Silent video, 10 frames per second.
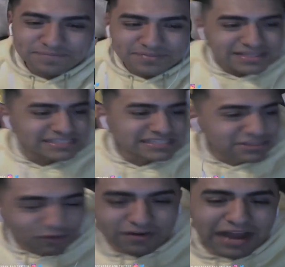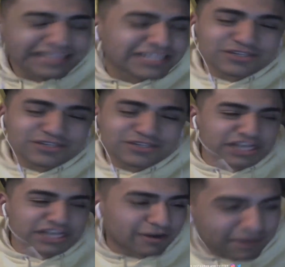isn't over. I need you guys to cheer
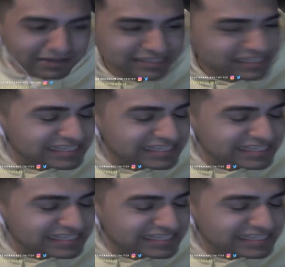up, honestly. This isn't